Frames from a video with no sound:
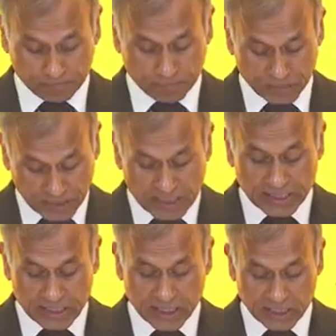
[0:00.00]
This
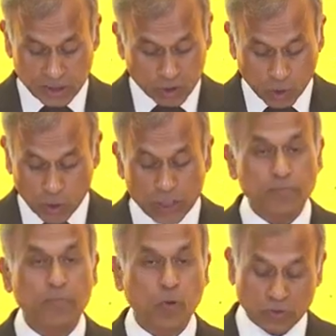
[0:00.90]
leads us to the growing
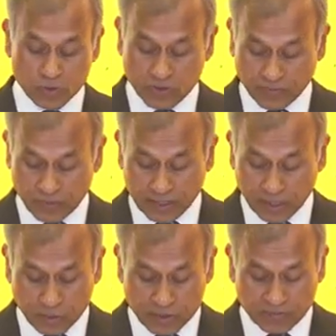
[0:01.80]
importance of
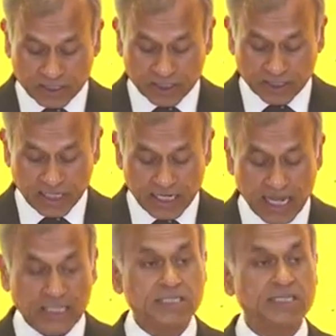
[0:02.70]
inclusivity
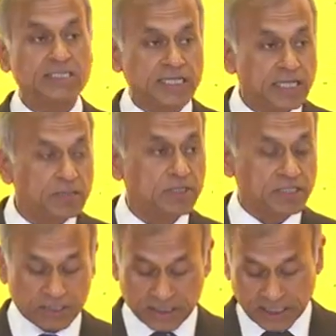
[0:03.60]
and
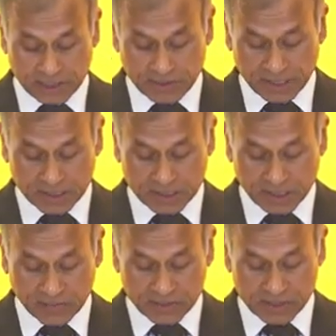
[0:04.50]
sustainability in trade and
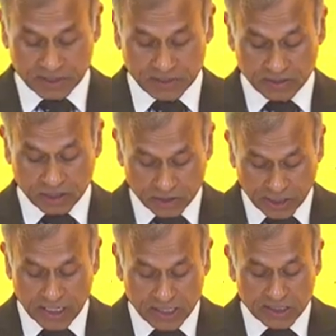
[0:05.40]
services.
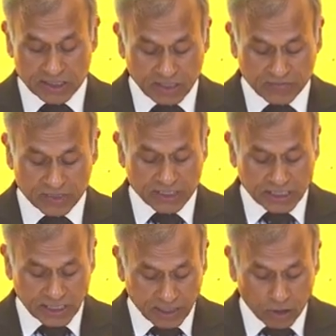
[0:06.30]
Trade and services
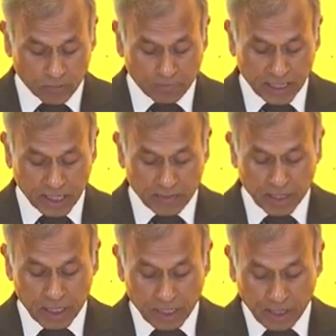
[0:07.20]
cannot become
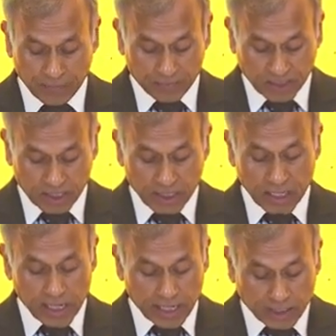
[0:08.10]
the
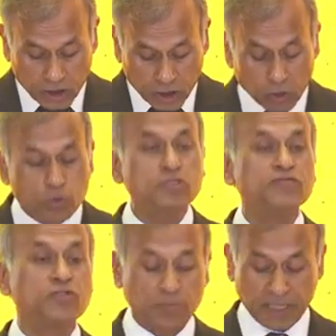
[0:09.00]
exclusive
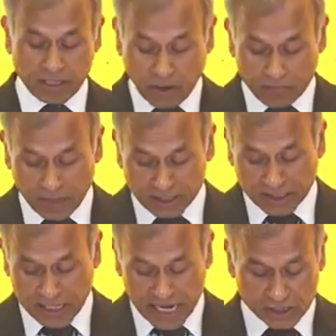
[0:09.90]
domain of
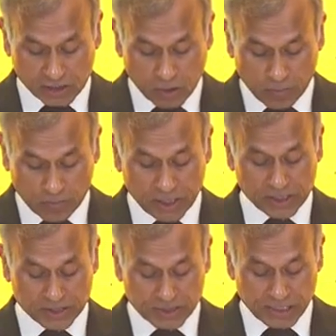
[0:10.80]
multinational
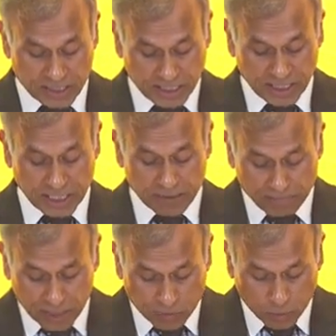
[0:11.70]
corporations. Instead, it
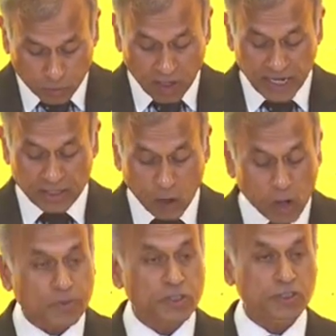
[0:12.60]
must provide
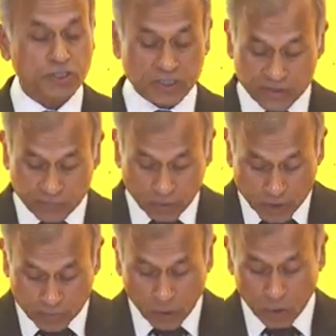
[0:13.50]
opportunities for
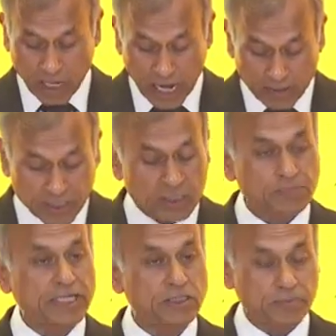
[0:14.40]
small and medium
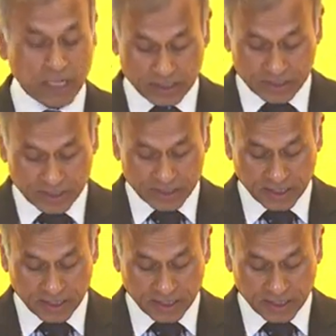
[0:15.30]
enterprises